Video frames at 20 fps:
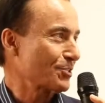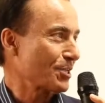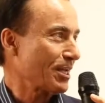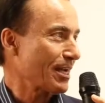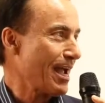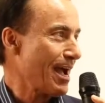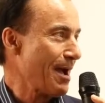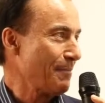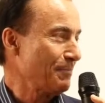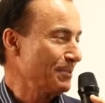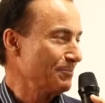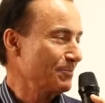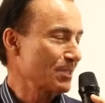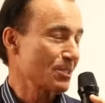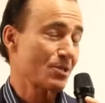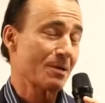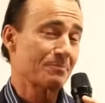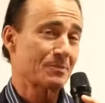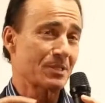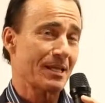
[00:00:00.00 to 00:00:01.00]
it's going to happen
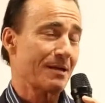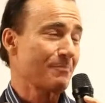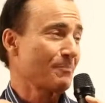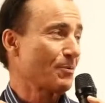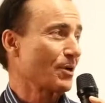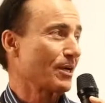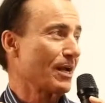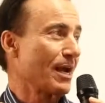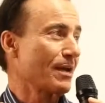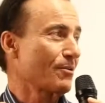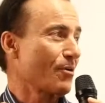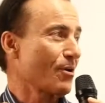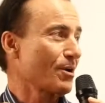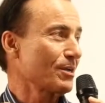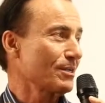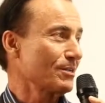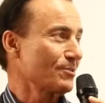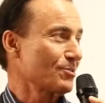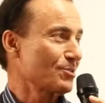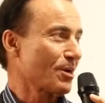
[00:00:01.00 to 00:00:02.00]
because up to that point I'd
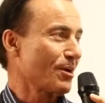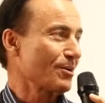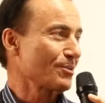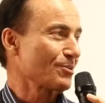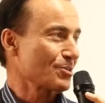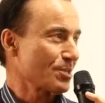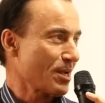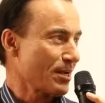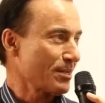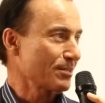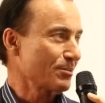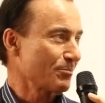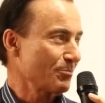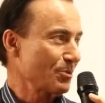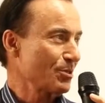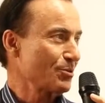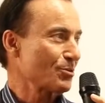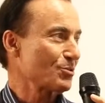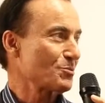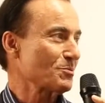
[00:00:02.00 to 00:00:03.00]
already started studying
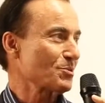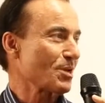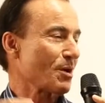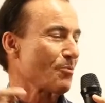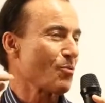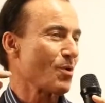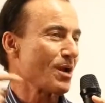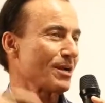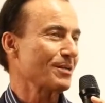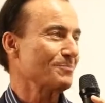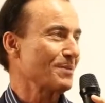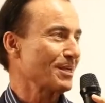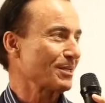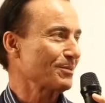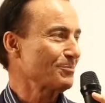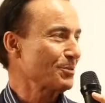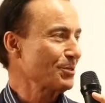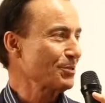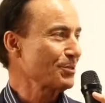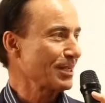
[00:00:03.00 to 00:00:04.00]
computers because I wanted to make
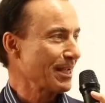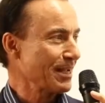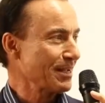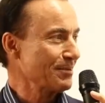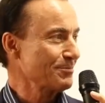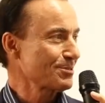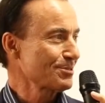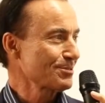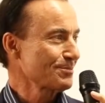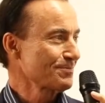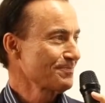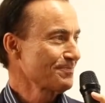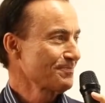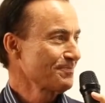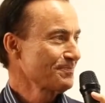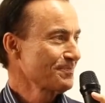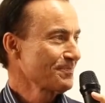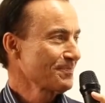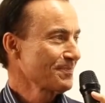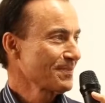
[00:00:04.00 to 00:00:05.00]
computer games.
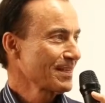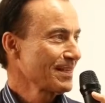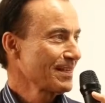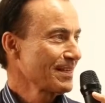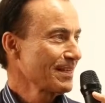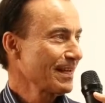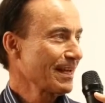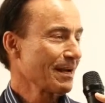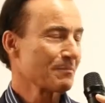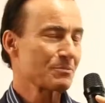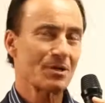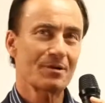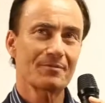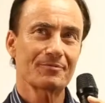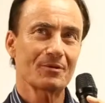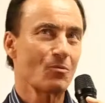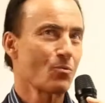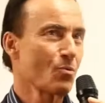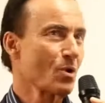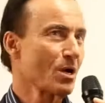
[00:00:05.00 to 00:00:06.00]
And I'm trying to
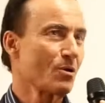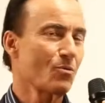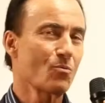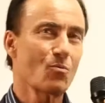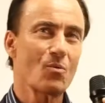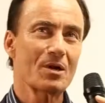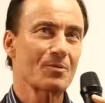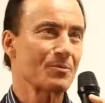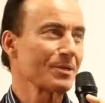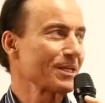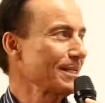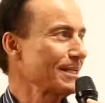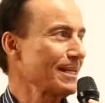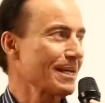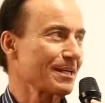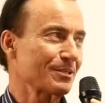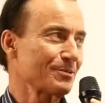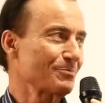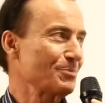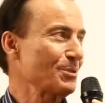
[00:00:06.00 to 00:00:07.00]
figure well, when are we going to
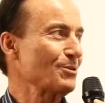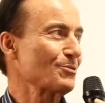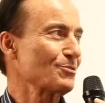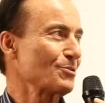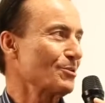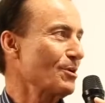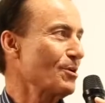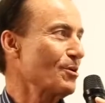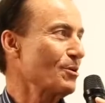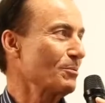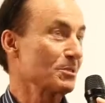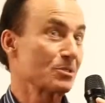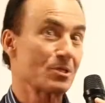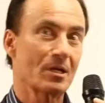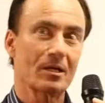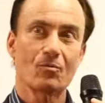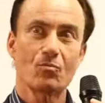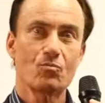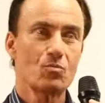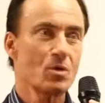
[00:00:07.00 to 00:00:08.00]
get computers in the home? It's
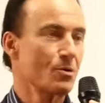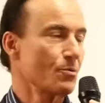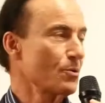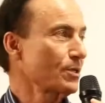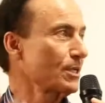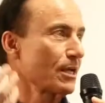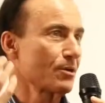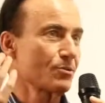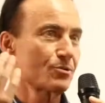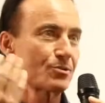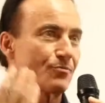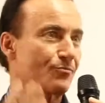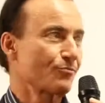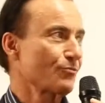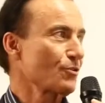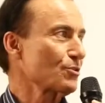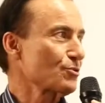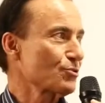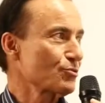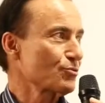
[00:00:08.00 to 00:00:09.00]
like, whoa, okay, here's the
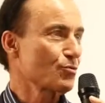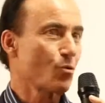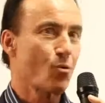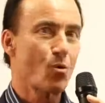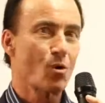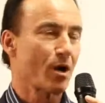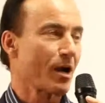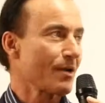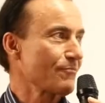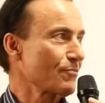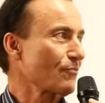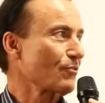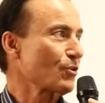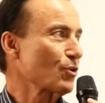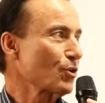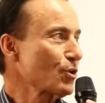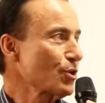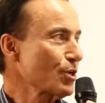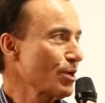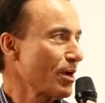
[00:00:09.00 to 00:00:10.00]
first store I've ever
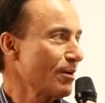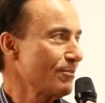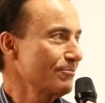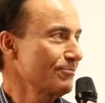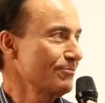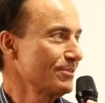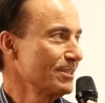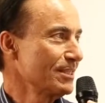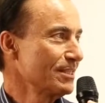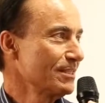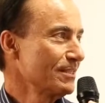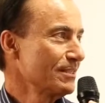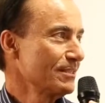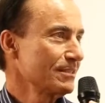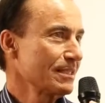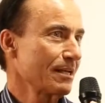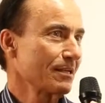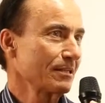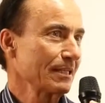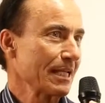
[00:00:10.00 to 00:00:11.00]
heard of
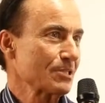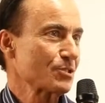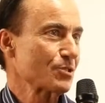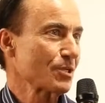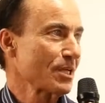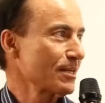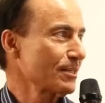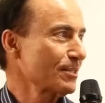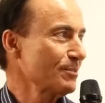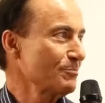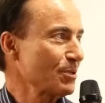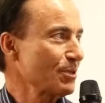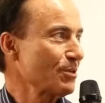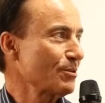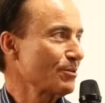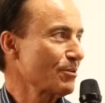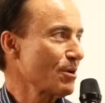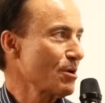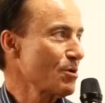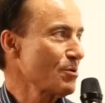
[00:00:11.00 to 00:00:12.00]
that'll let you get a computer
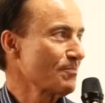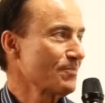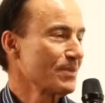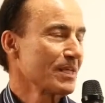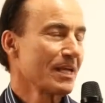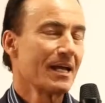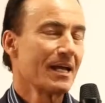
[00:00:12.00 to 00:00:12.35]
in your home.